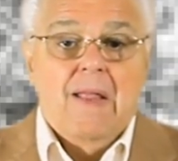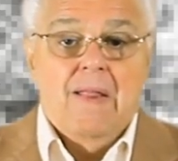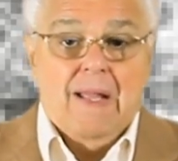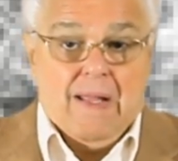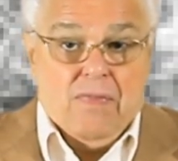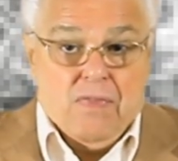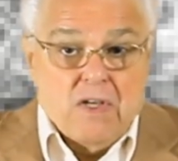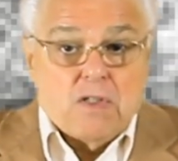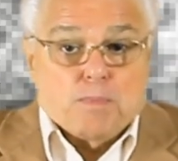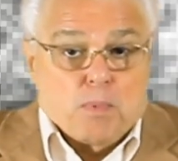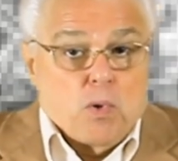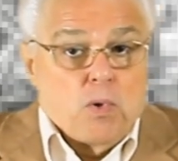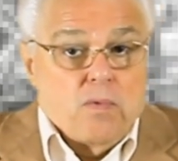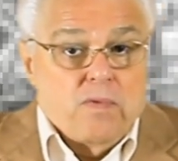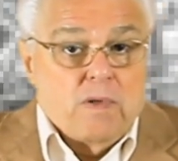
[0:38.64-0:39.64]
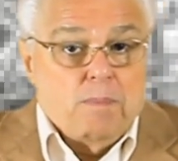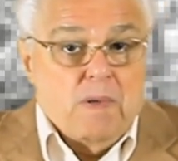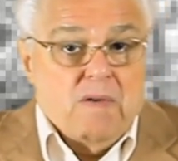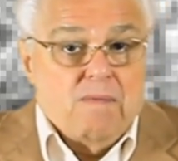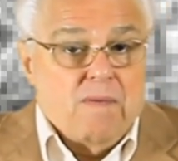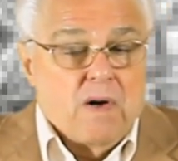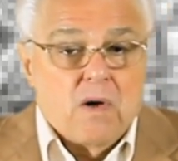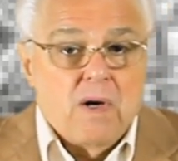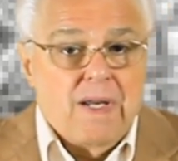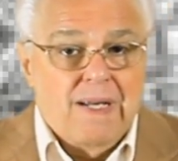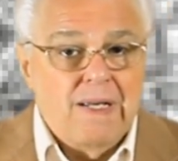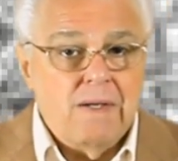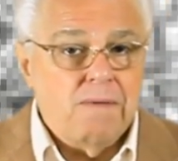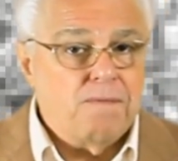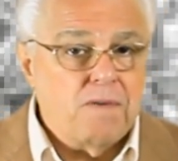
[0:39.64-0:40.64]
and this proved to be very
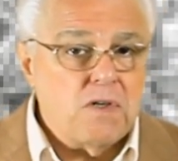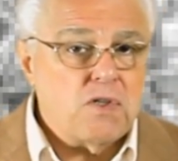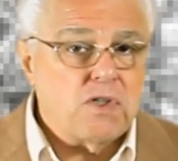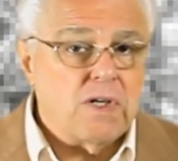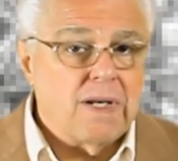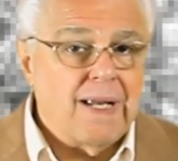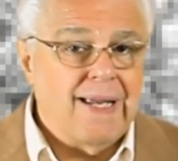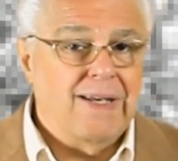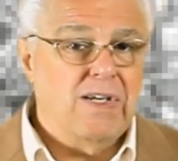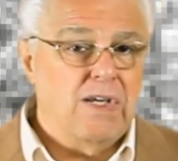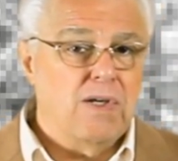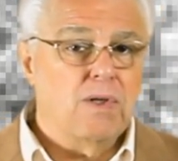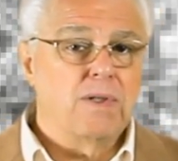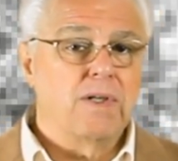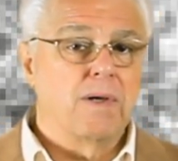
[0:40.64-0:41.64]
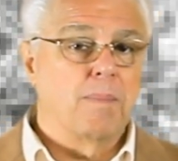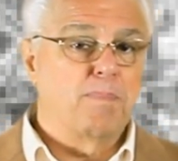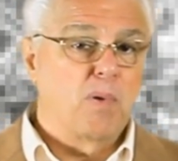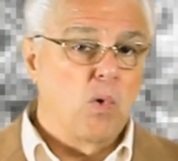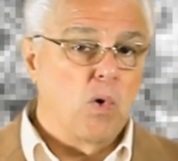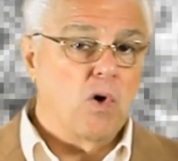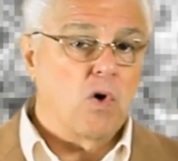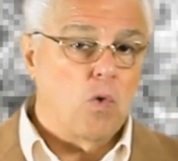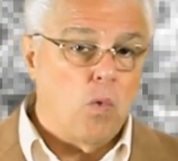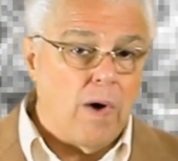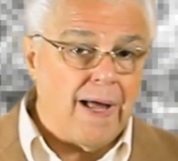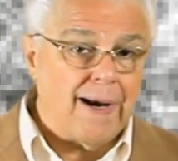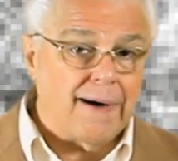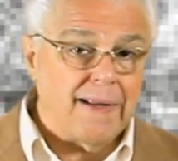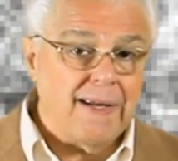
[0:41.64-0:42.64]
inefficient and yielded a poor
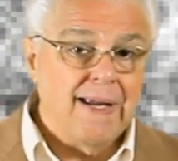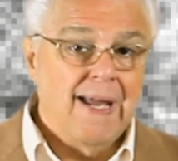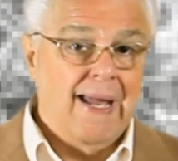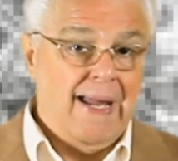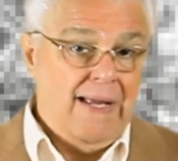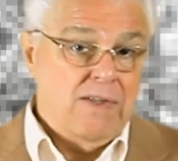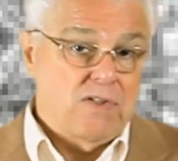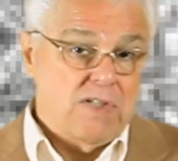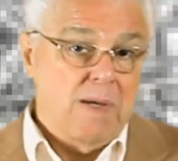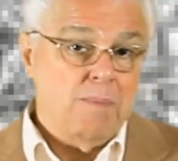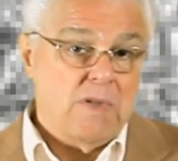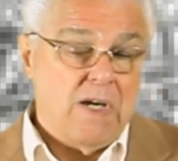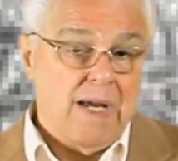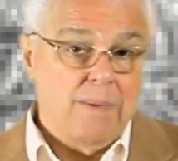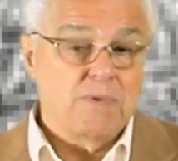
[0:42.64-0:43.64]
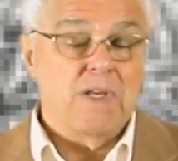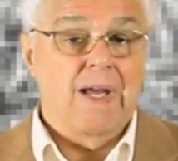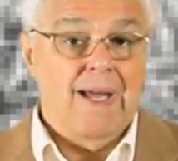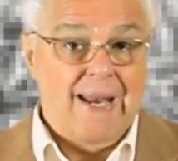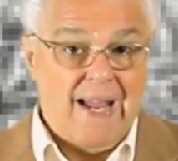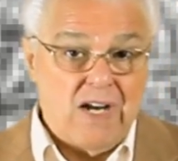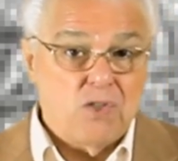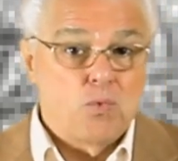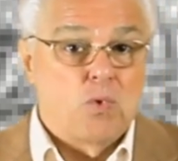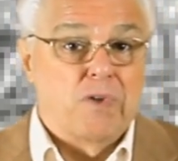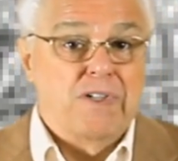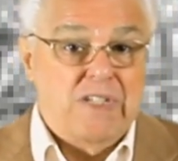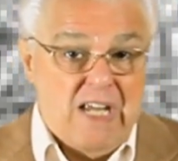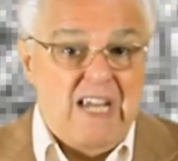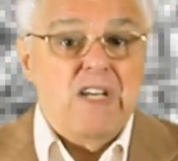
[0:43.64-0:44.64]
quality and sometimes an actual
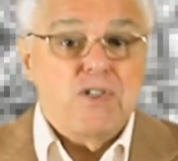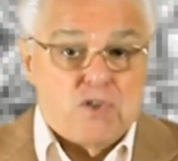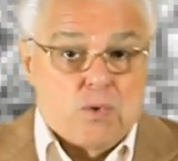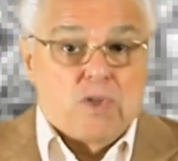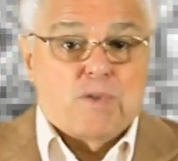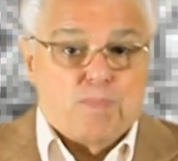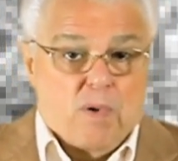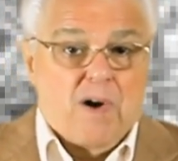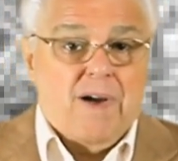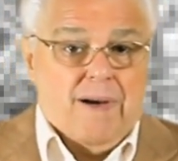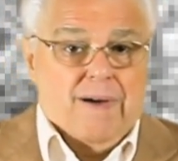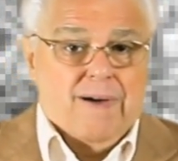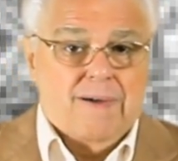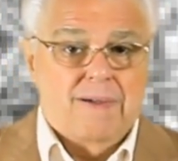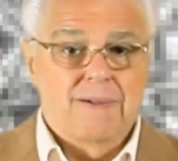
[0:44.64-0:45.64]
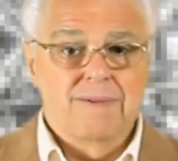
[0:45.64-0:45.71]
dangerous product.